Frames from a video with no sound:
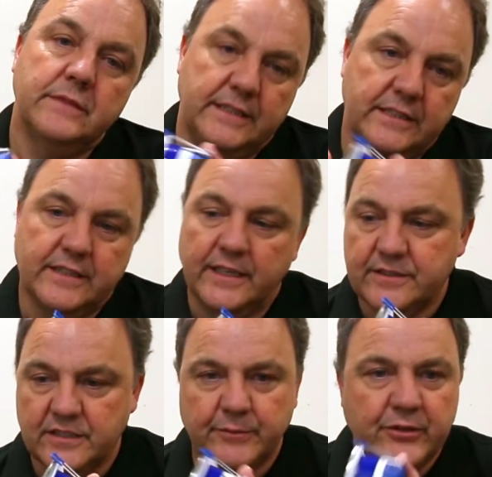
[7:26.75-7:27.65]
in this
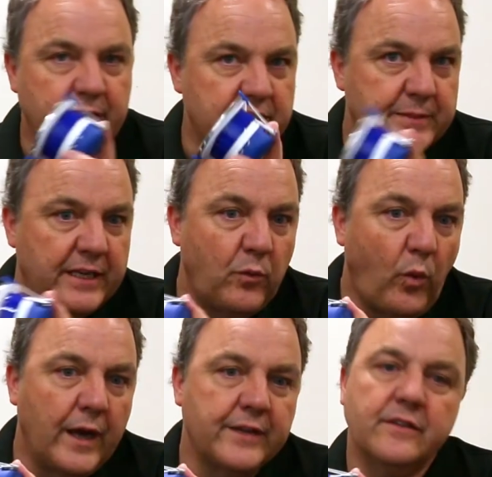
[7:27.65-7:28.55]
case WH being
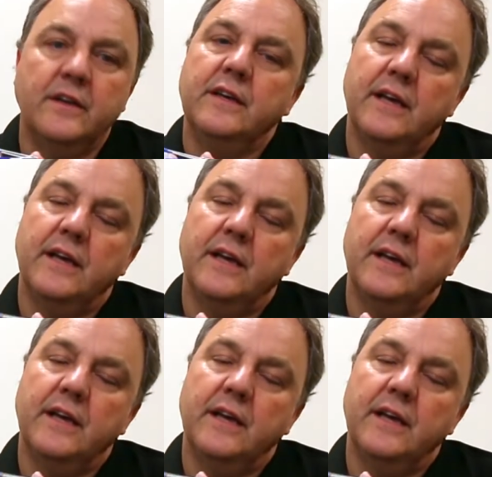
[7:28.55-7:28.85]
white